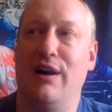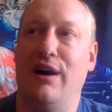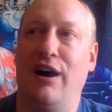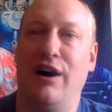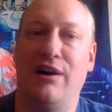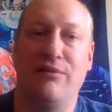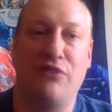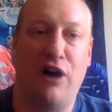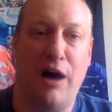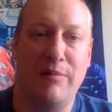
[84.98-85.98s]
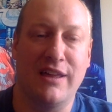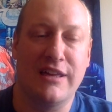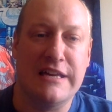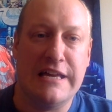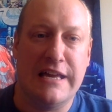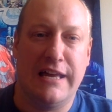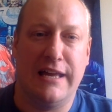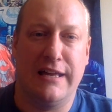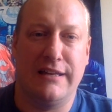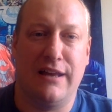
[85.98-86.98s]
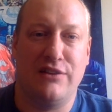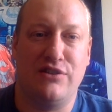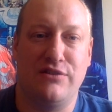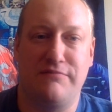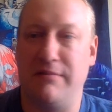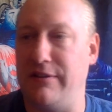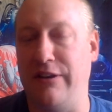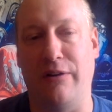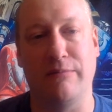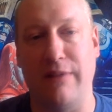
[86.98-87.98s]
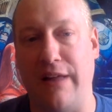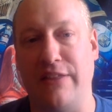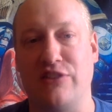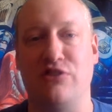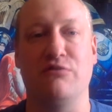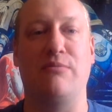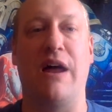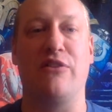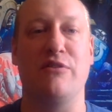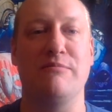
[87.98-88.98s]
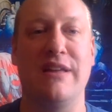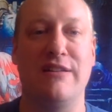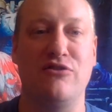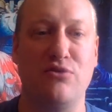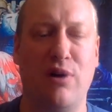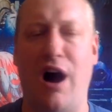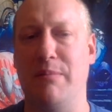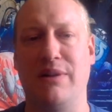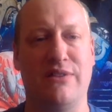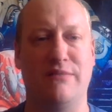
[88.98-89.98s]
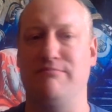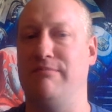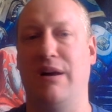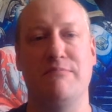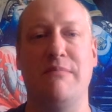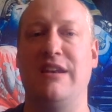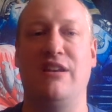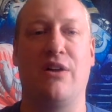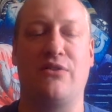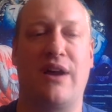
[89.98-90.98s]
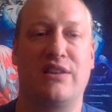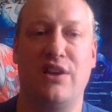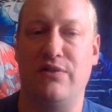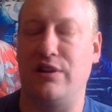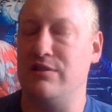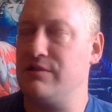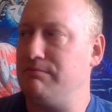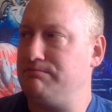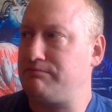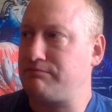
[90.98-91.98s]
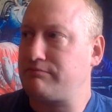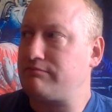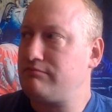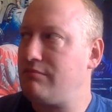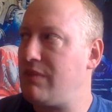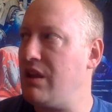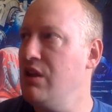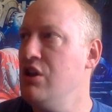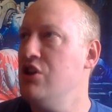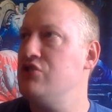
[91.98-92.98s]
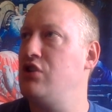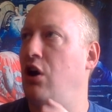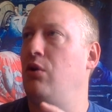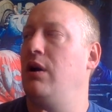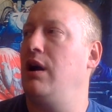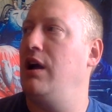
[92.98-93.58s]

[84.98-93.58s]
of the hobby, and she's, I think she would rather me do hobby than many other activities. So